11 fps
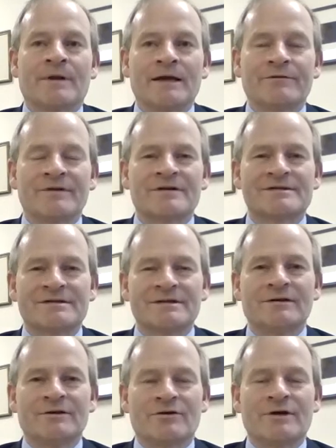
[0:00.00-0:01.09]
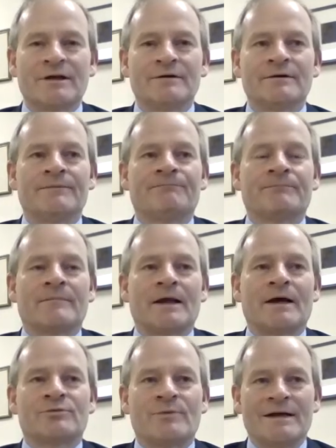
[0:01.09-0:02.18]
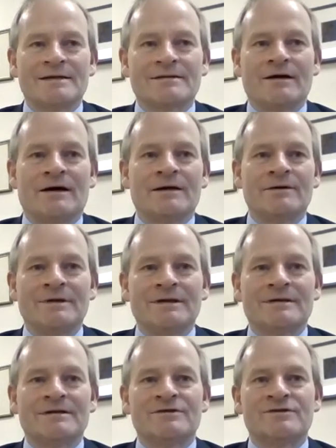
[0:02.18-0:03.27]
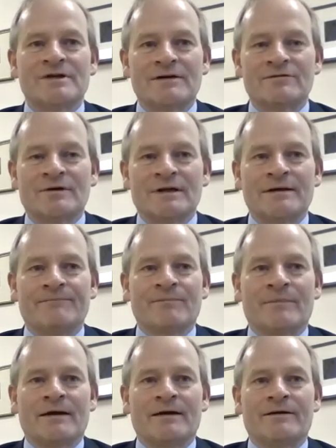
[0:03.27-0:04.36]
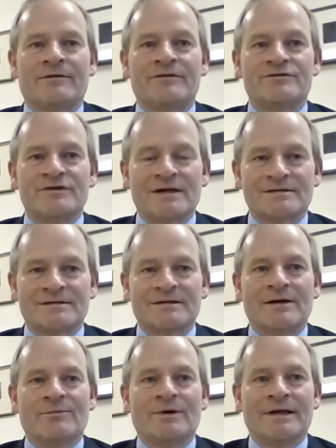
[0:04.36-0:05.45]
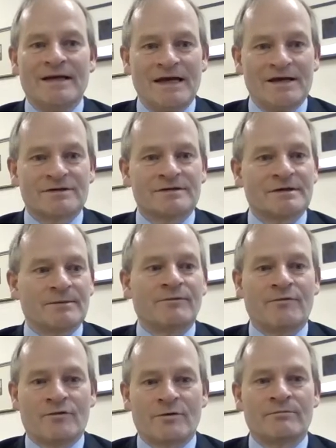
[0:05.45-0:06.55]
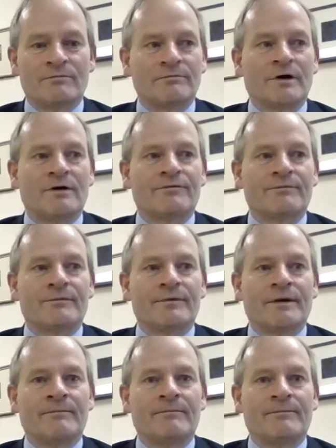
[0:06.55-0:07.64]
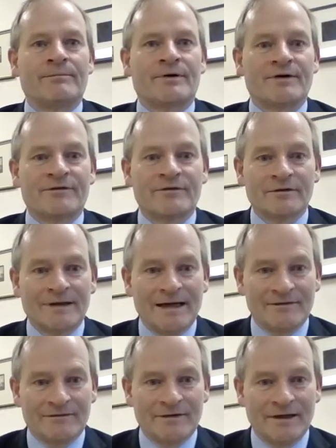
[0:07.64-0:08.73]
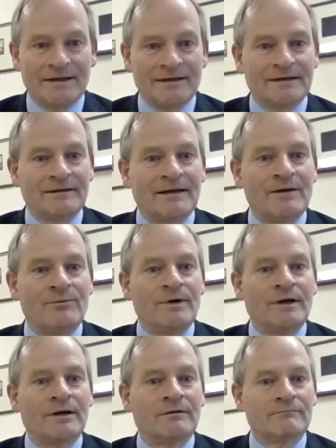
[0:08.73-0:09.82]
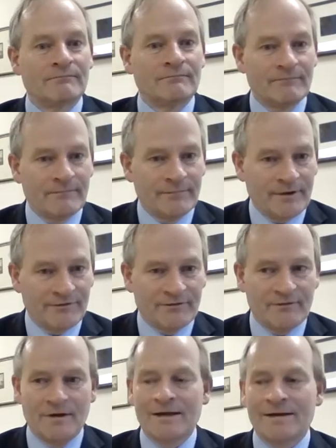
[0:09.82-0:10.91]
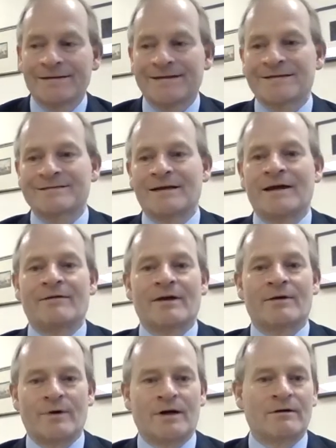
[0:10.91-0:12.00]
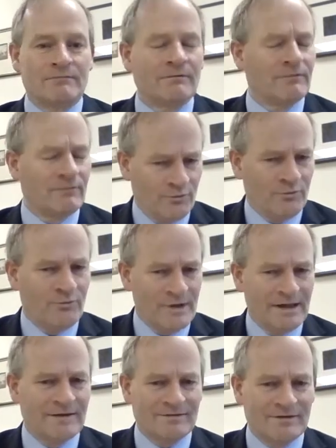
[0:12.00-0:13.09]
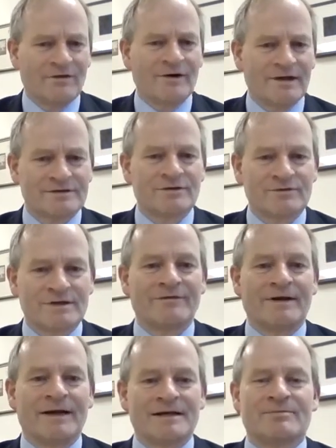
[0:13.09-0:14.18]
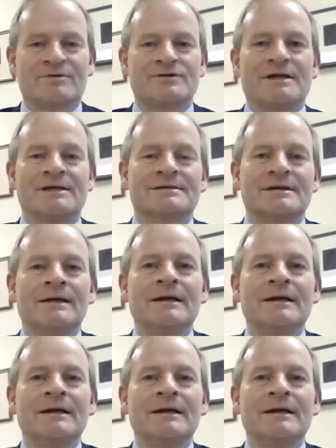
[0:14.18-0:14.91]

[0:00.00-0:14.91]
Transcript: If they're still looking at ways, I will generally suggest that they will get some form of personal counseling, and that they will, because that's an area where we as lawyers don't have an expertise.